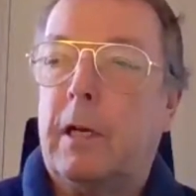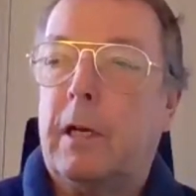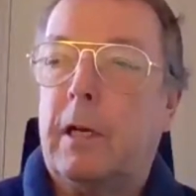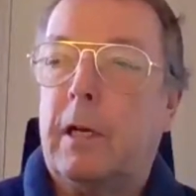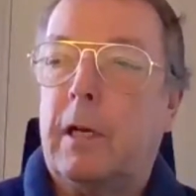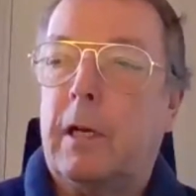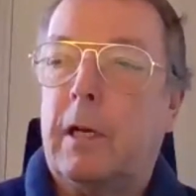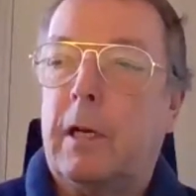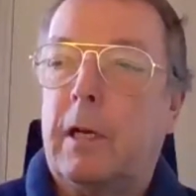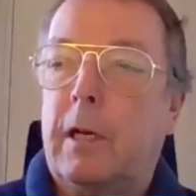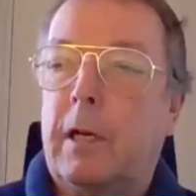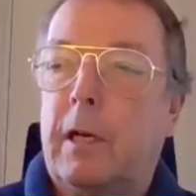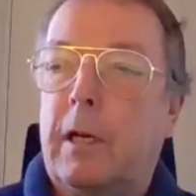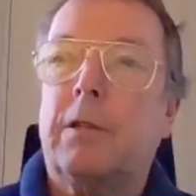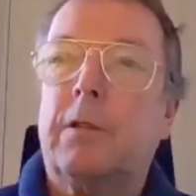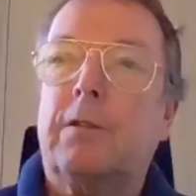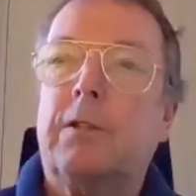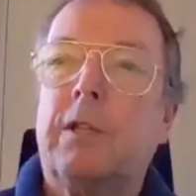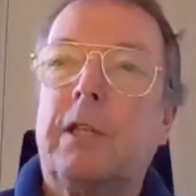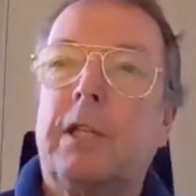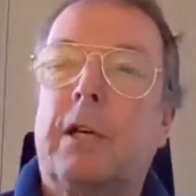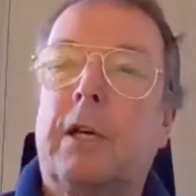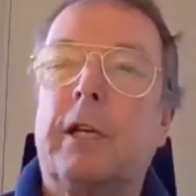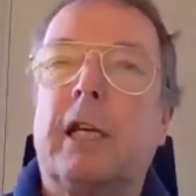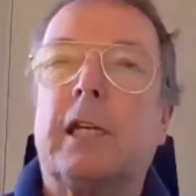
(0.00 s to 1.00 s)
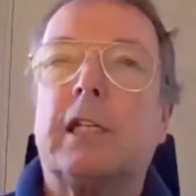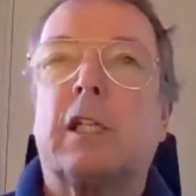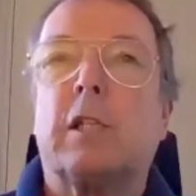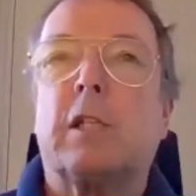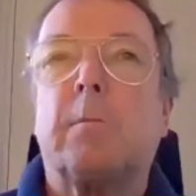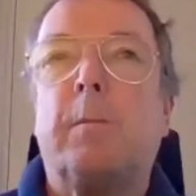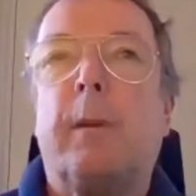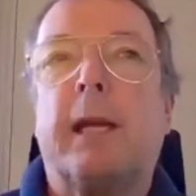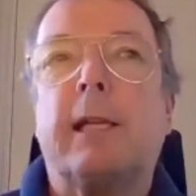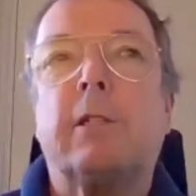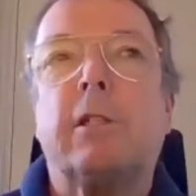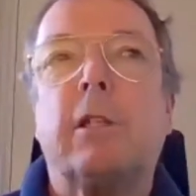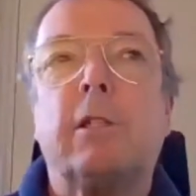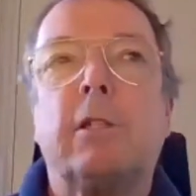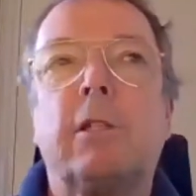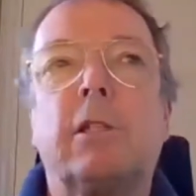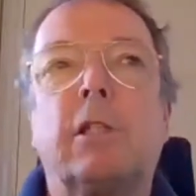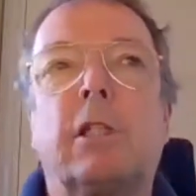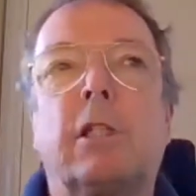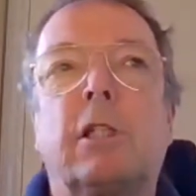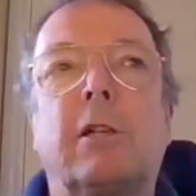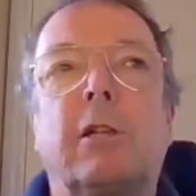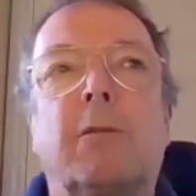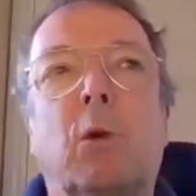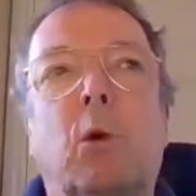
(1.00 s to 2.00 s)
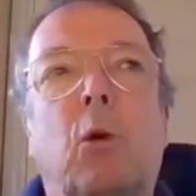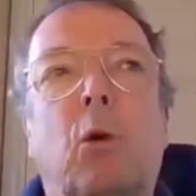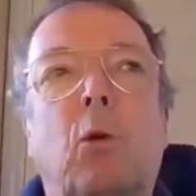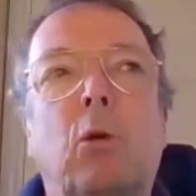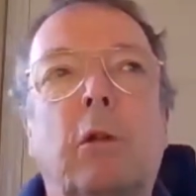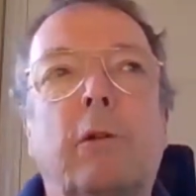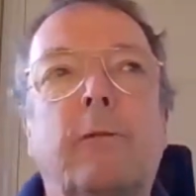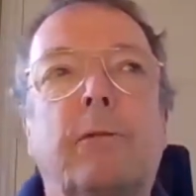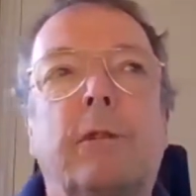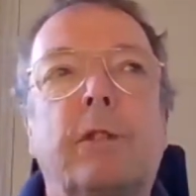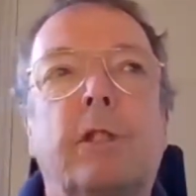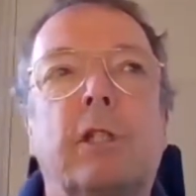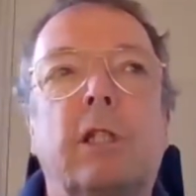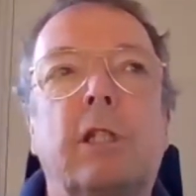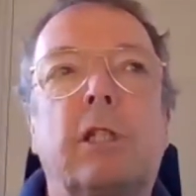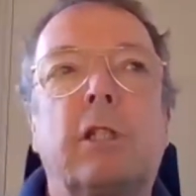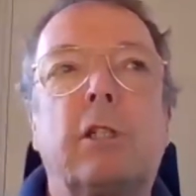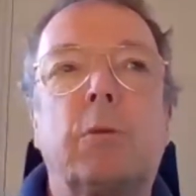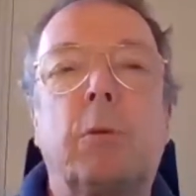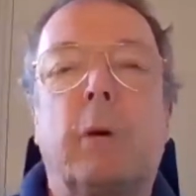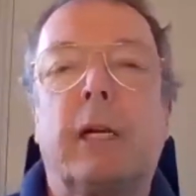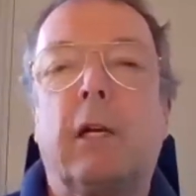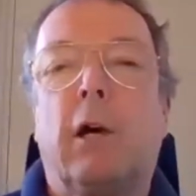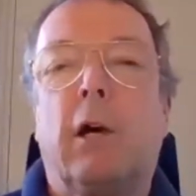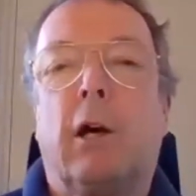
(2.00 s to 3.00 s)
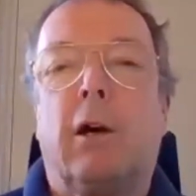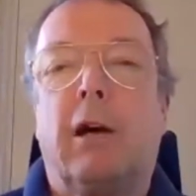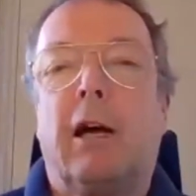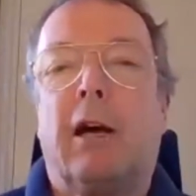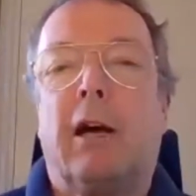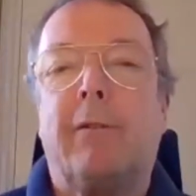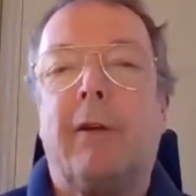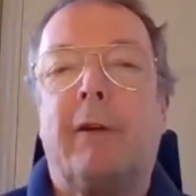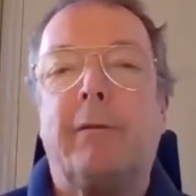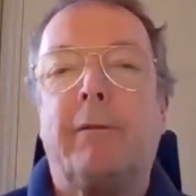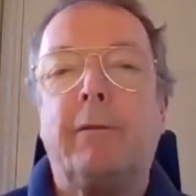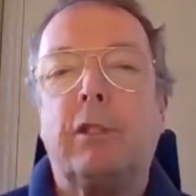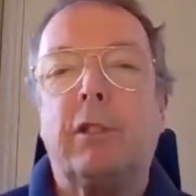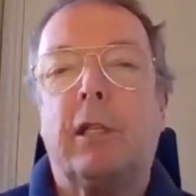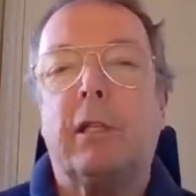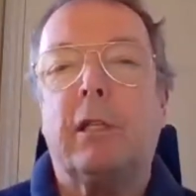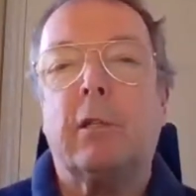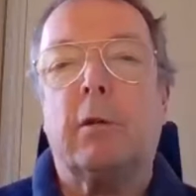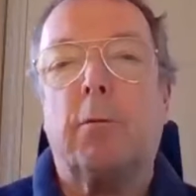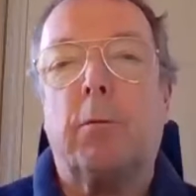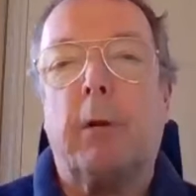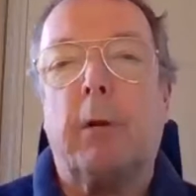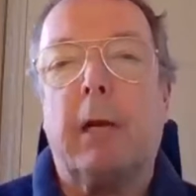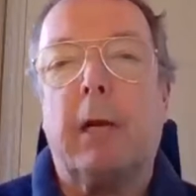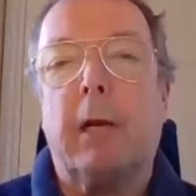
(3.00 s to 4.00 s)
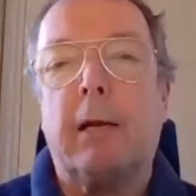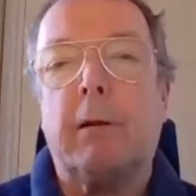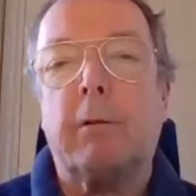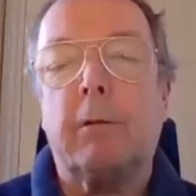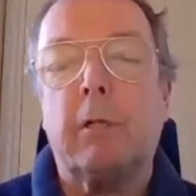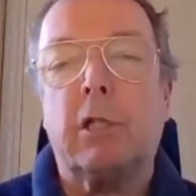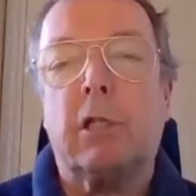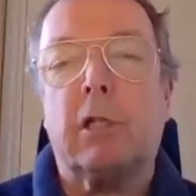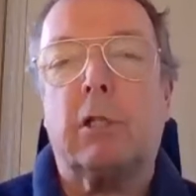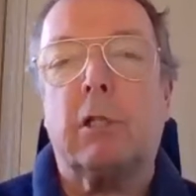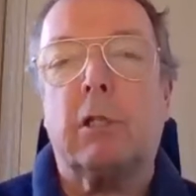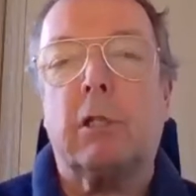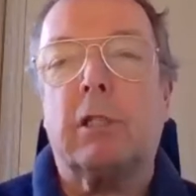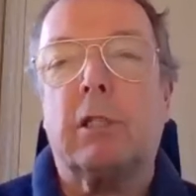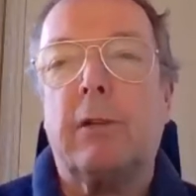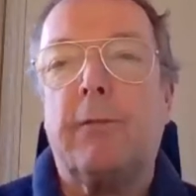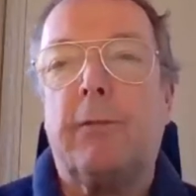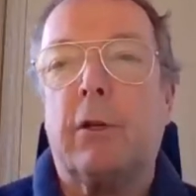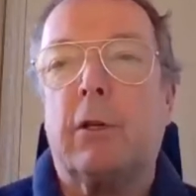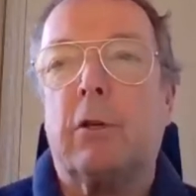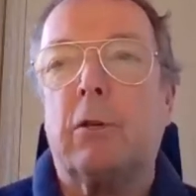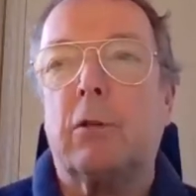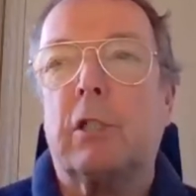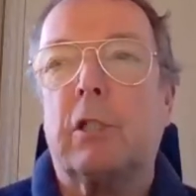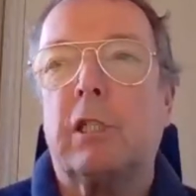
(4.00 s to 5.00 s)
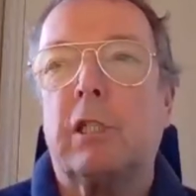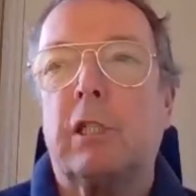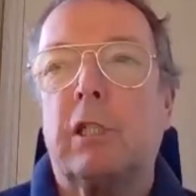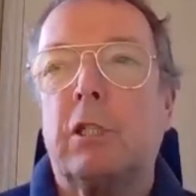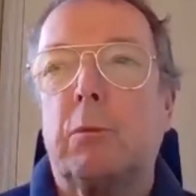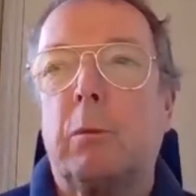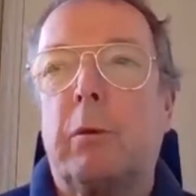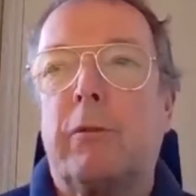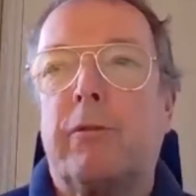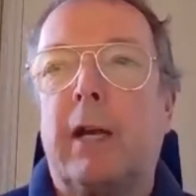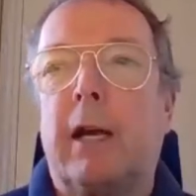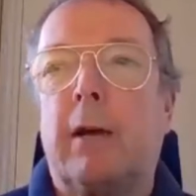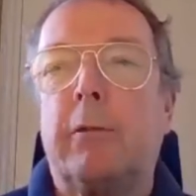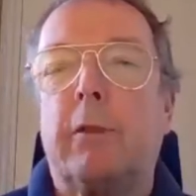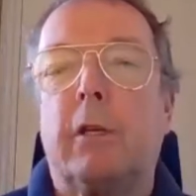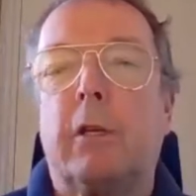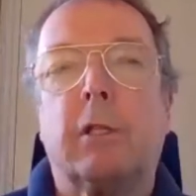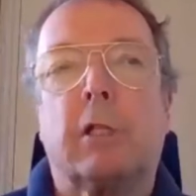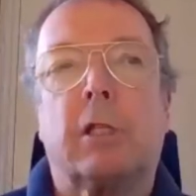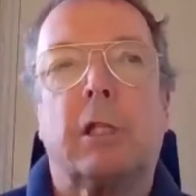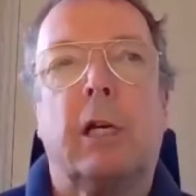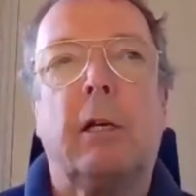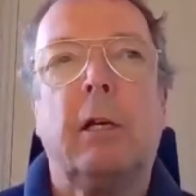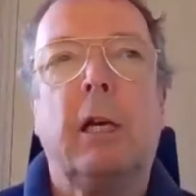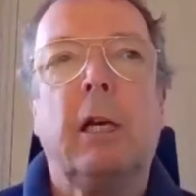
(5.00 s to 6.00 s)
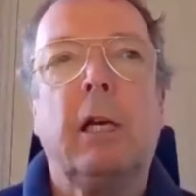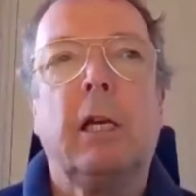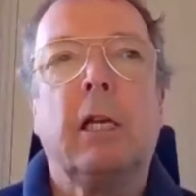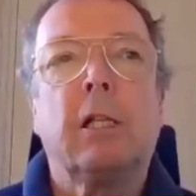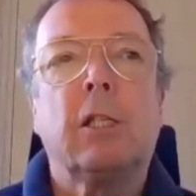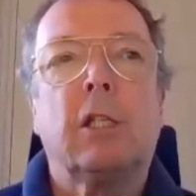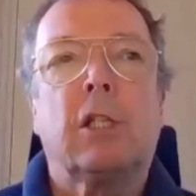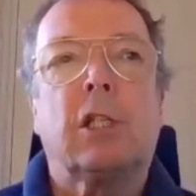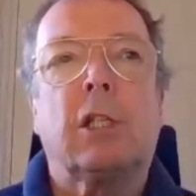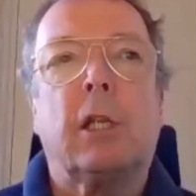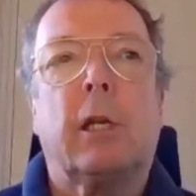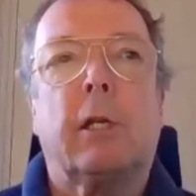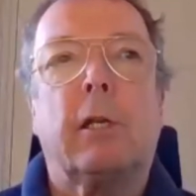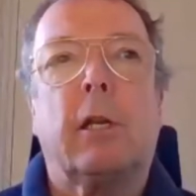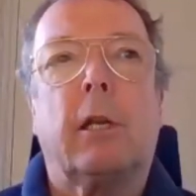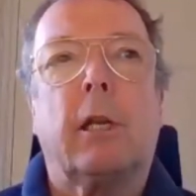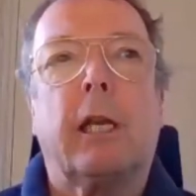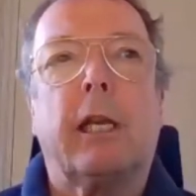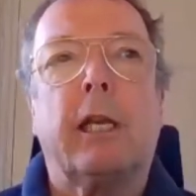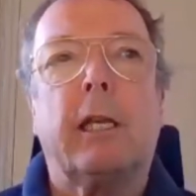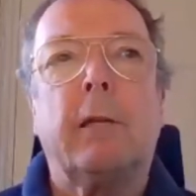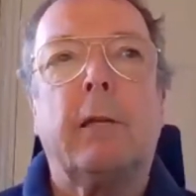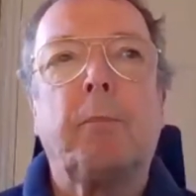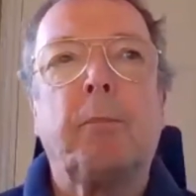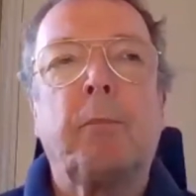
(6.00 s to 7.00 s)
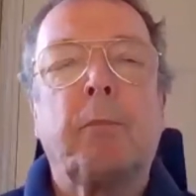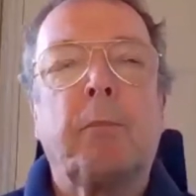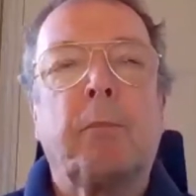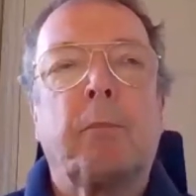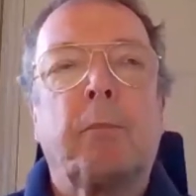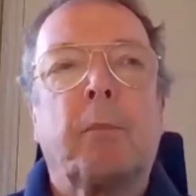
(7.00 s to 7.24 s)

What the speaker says: think the unexpectedness of all of the situation, of everything around us, the difficulties we found that suddenly,